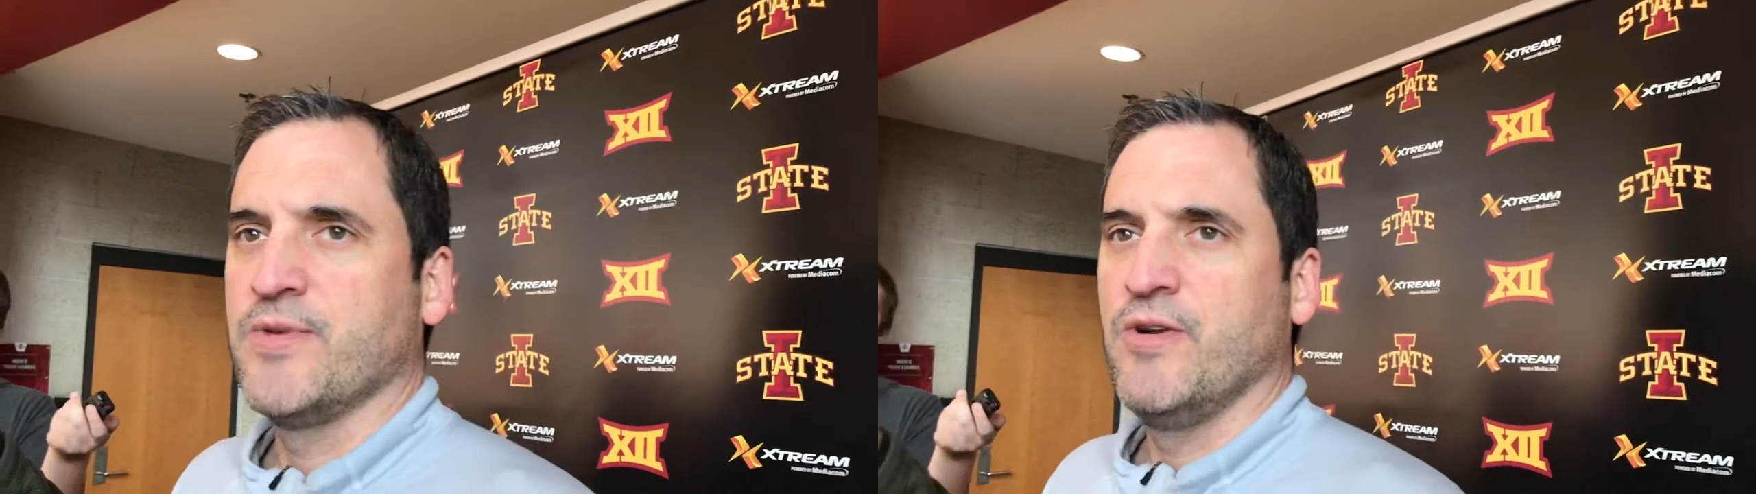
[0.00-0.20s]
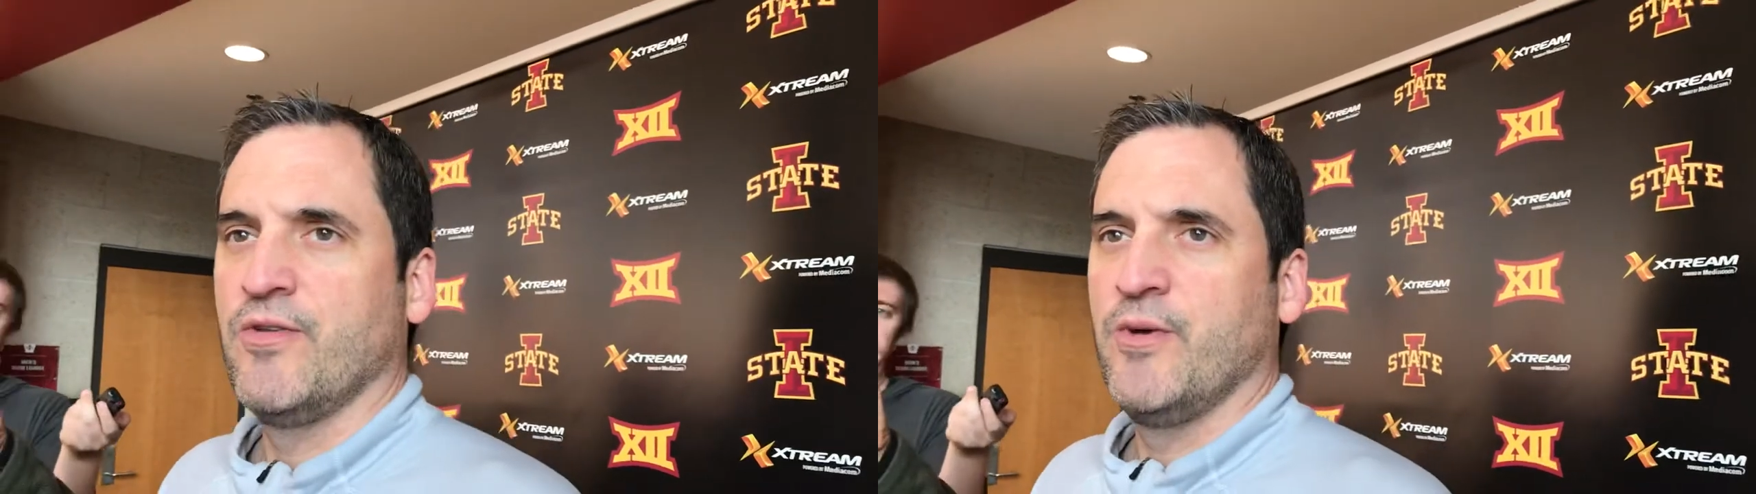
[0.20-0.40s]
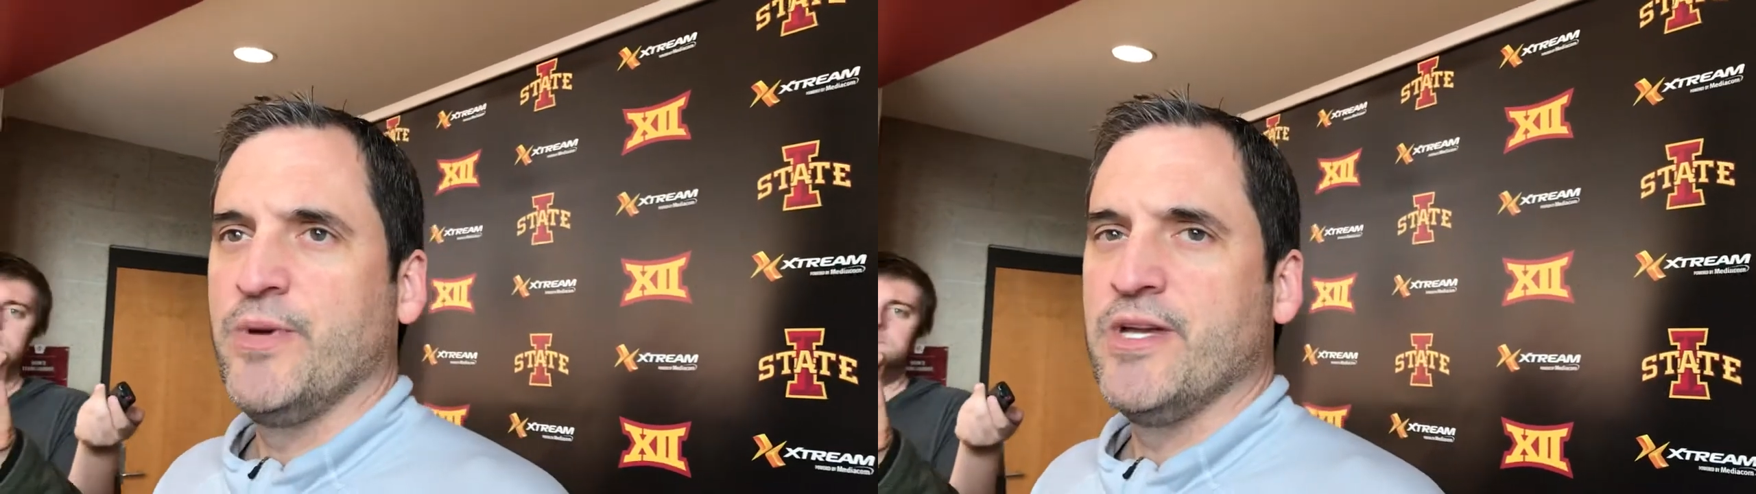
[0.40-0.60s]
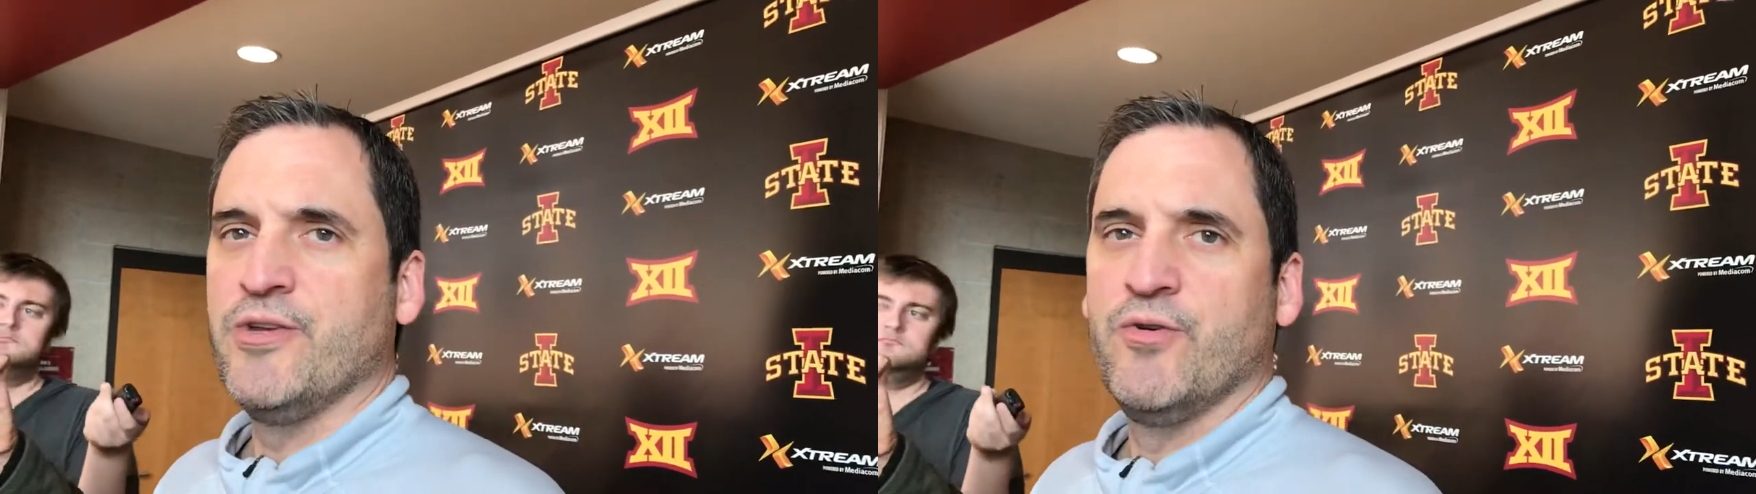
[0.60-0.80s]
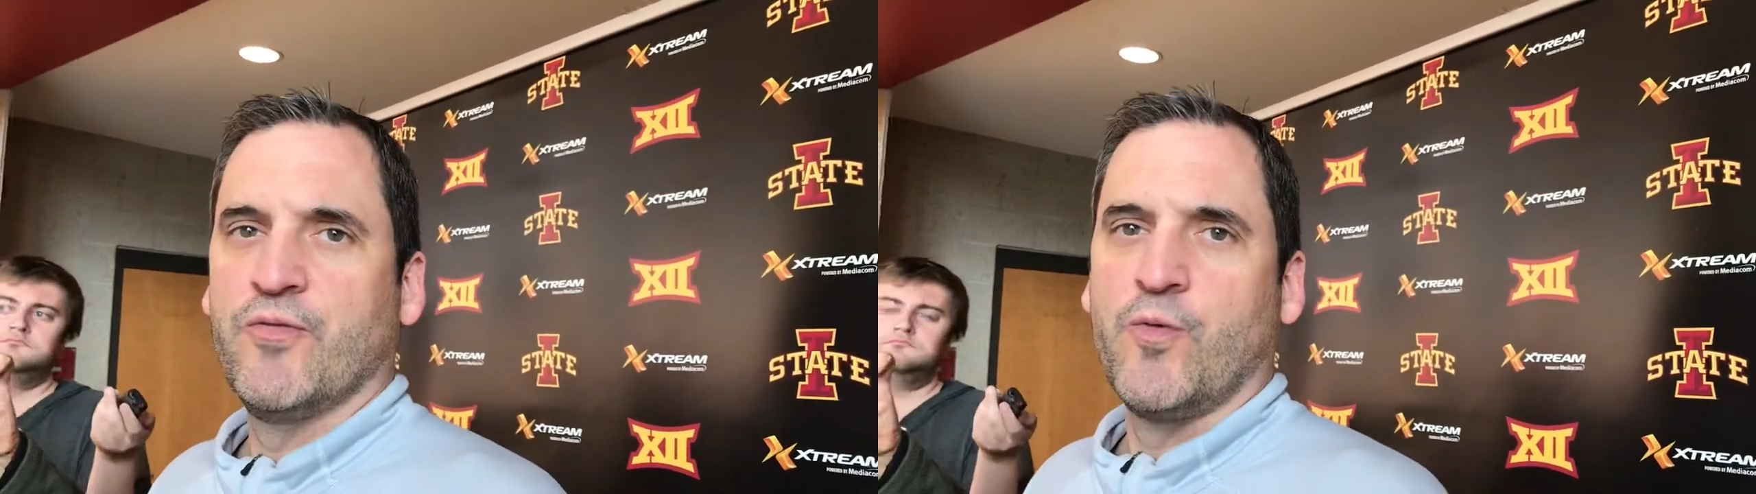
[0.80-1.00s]
You know, they'll be in
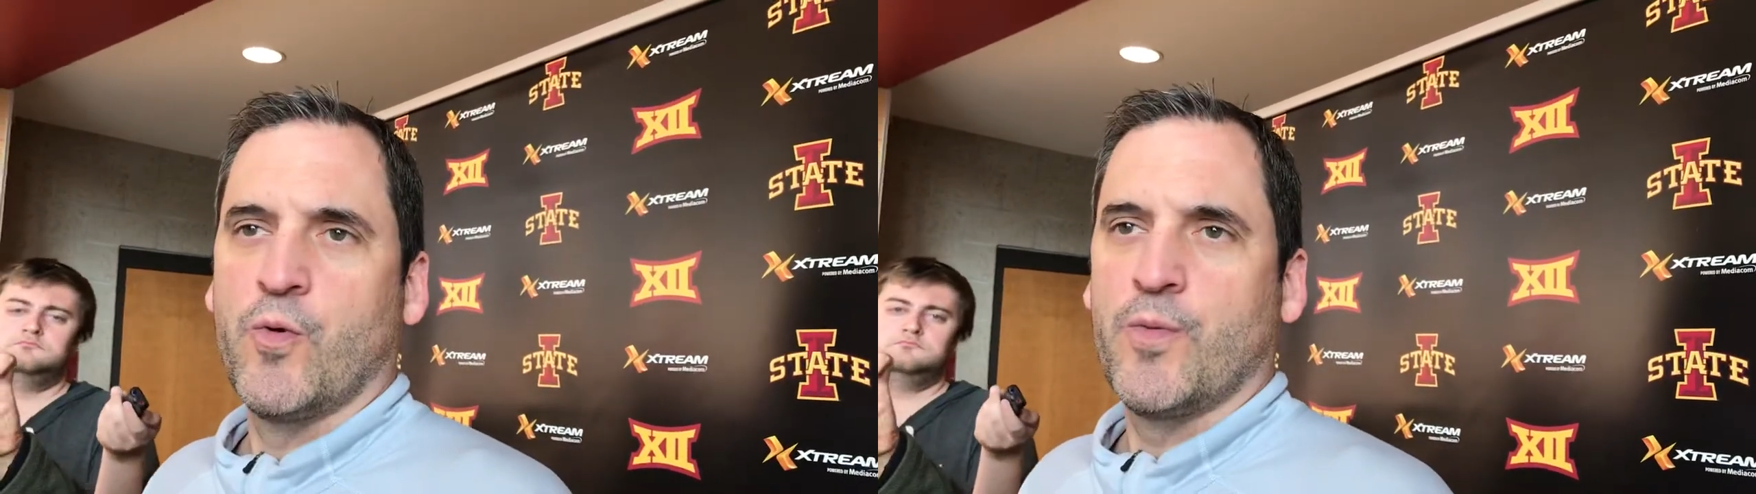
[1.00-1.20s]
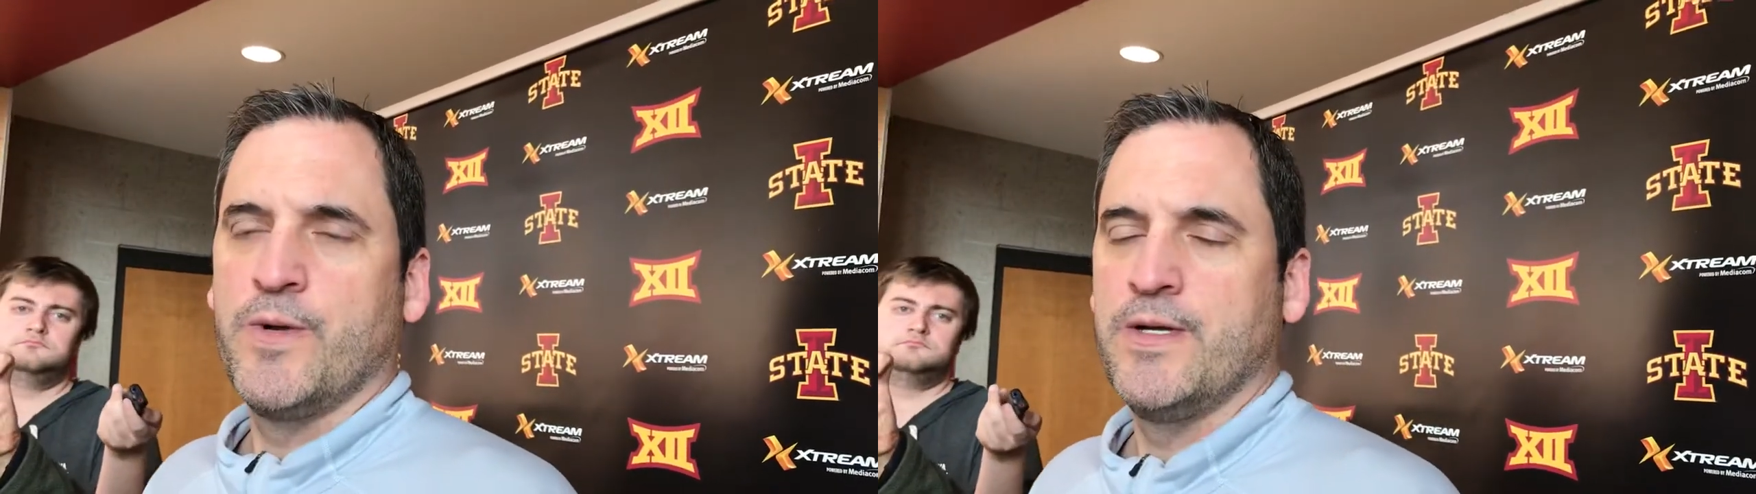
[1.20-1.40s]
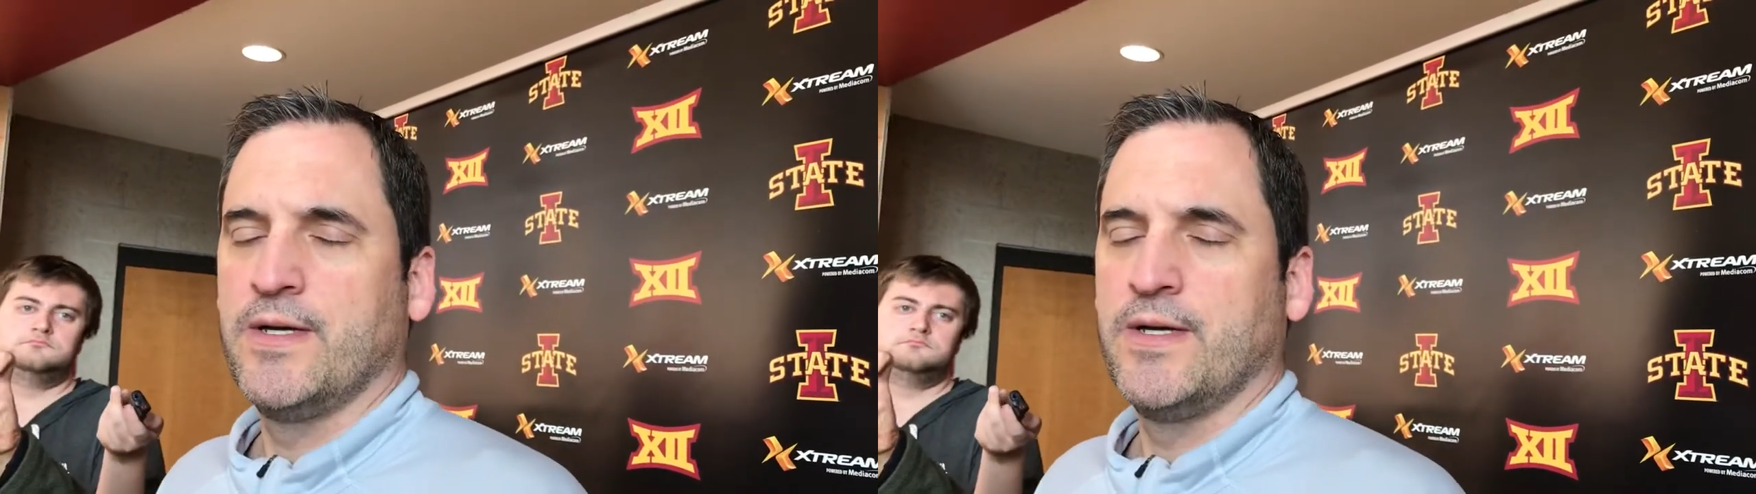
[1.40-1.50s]
uniform.